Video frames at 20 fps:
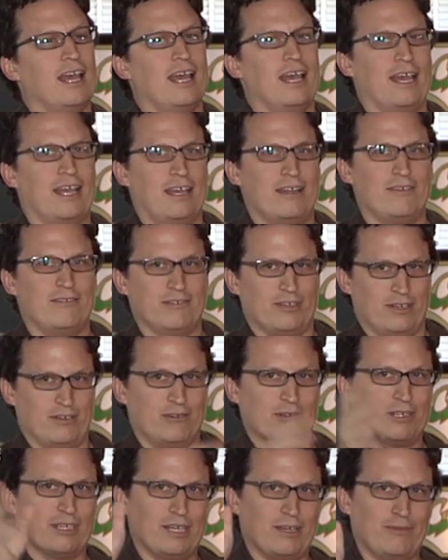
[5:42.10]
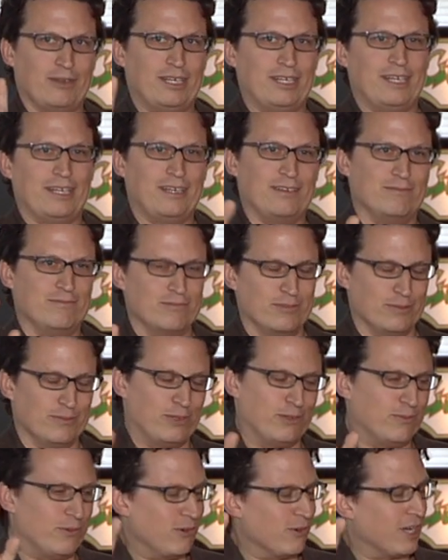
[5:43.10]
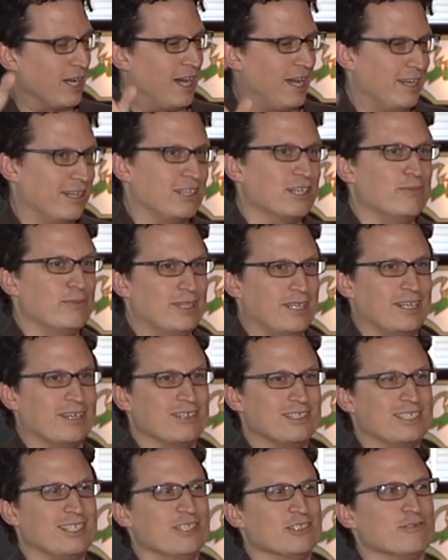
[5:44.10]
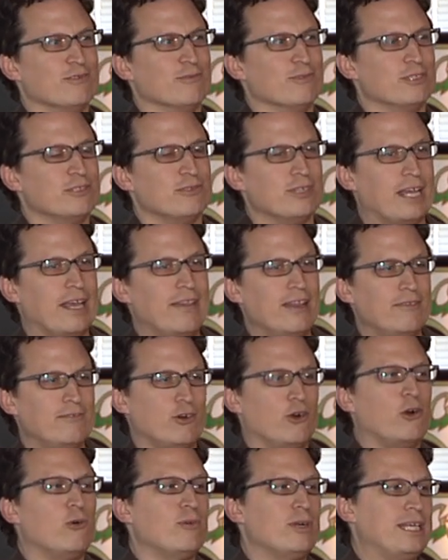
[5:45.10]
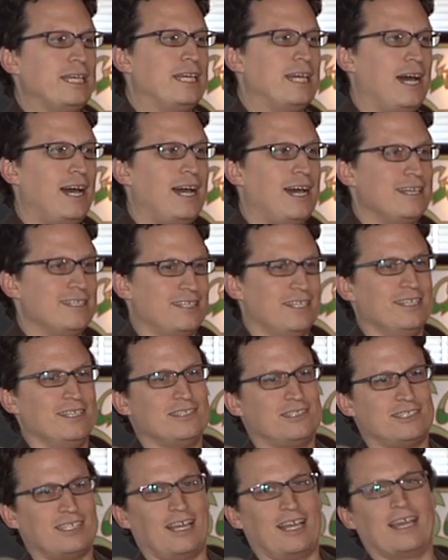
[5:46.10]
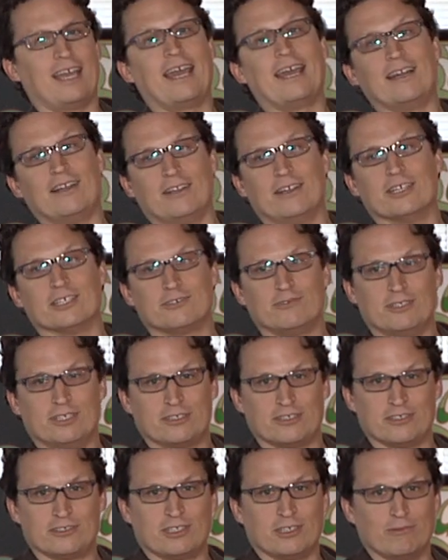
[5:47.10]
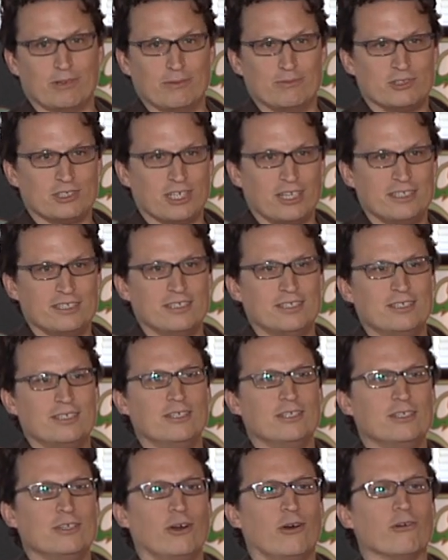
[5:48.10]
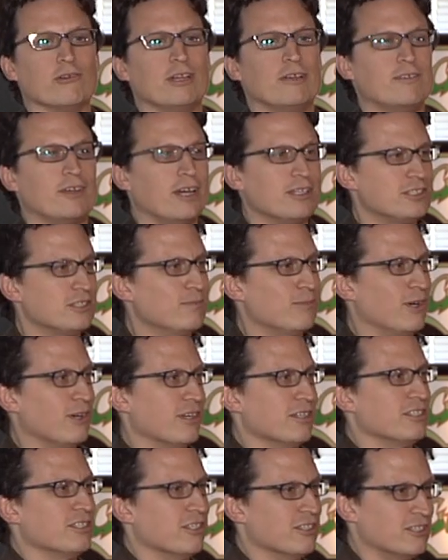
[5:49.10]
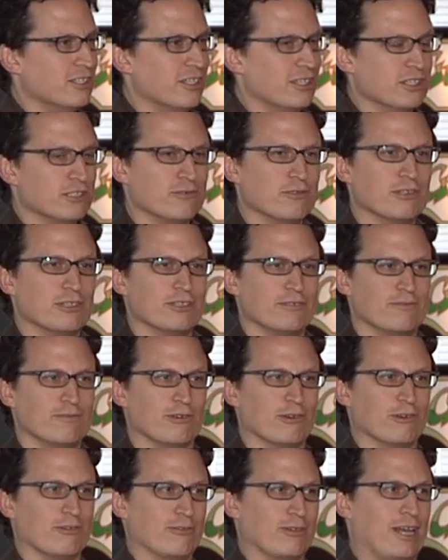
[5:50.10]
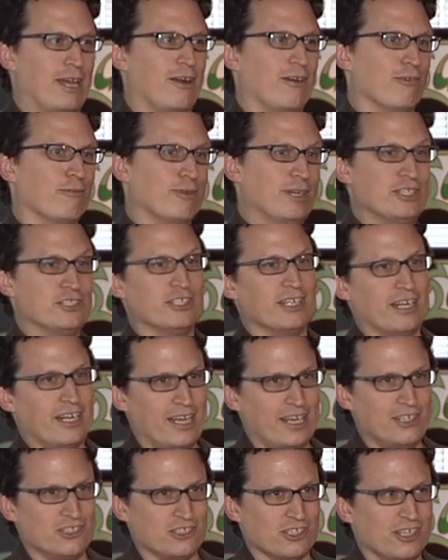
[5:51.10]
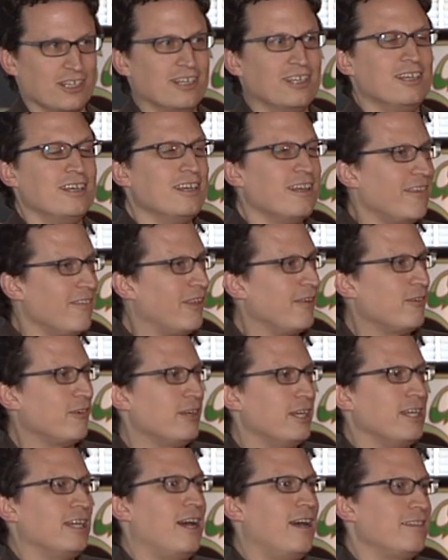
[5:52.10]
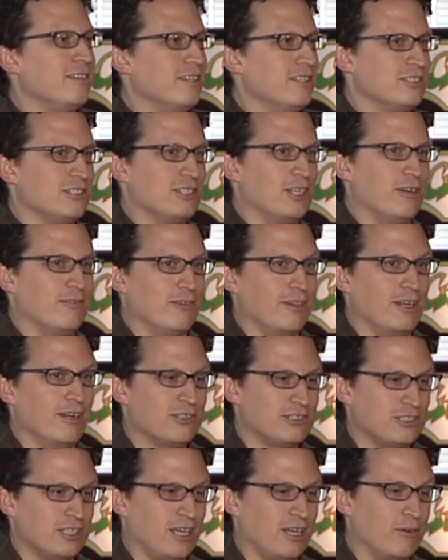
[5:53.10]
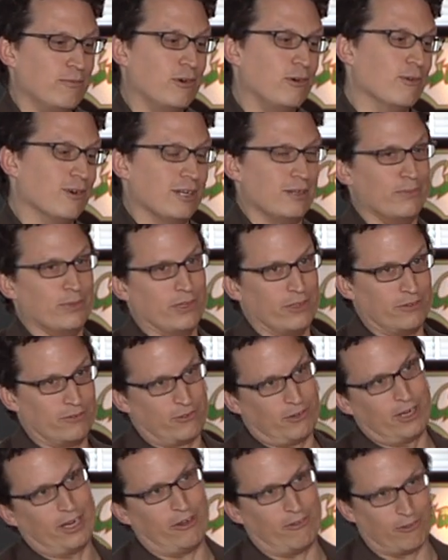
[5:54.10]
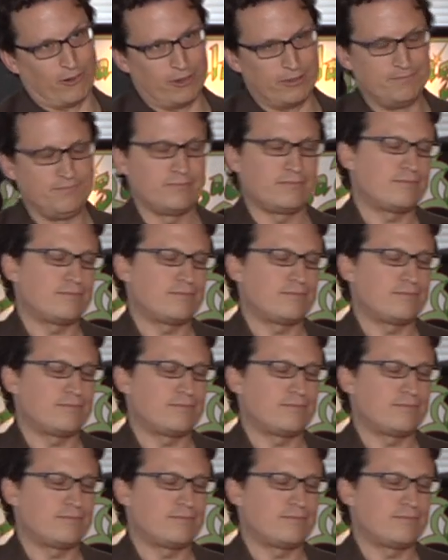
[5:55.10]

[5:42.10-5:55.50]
and okay, we need the mobile guy to come in here and tell us what we're doing. And they've already got, say, analytics in the existing website, or they've got some market share studies for their region in Asia. They've already got this stuff, and they're saying, well, we're going to build it for Android,